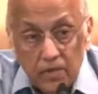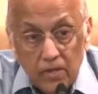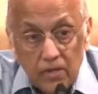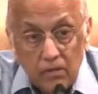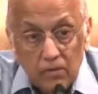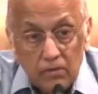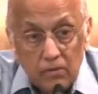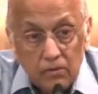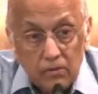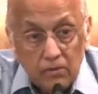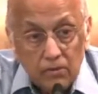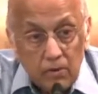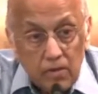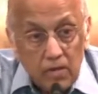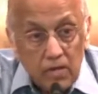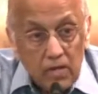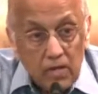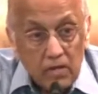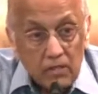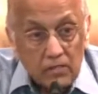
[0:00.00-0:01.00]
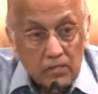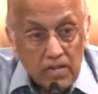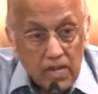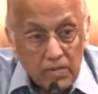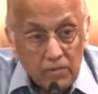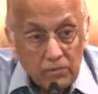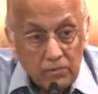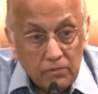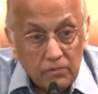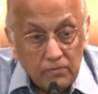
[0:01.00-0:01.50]
you her
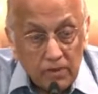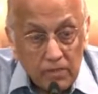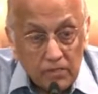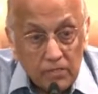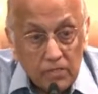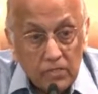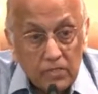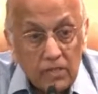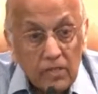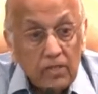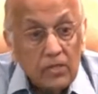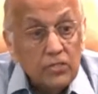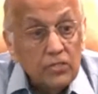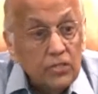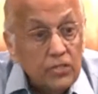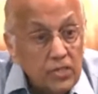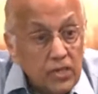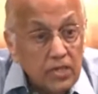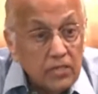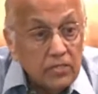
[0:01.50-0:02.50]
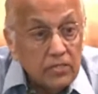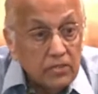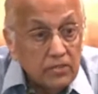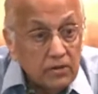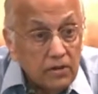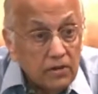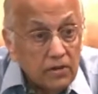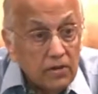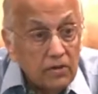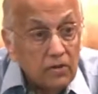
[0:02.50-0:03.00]
sexual function, she has
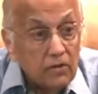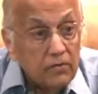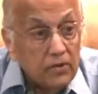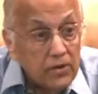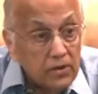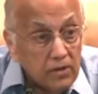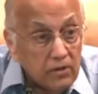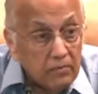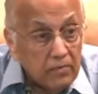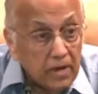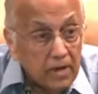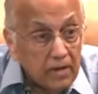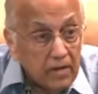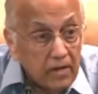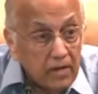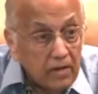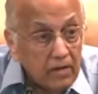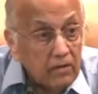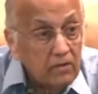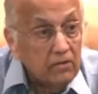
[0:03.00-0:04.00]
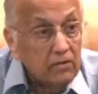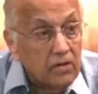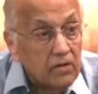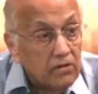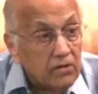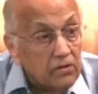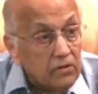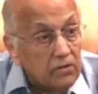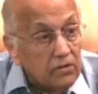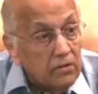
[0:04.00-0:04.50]
authority over your body to
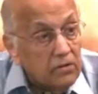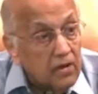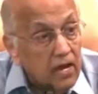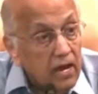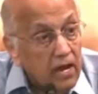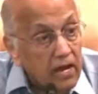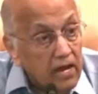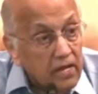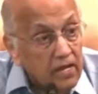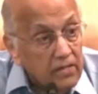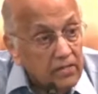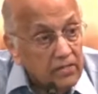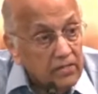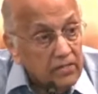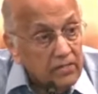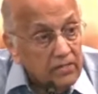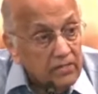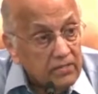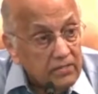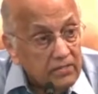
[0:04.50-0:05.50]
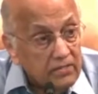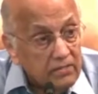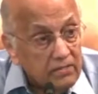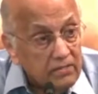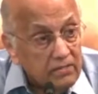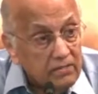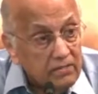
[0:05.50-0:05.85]
control your eyes.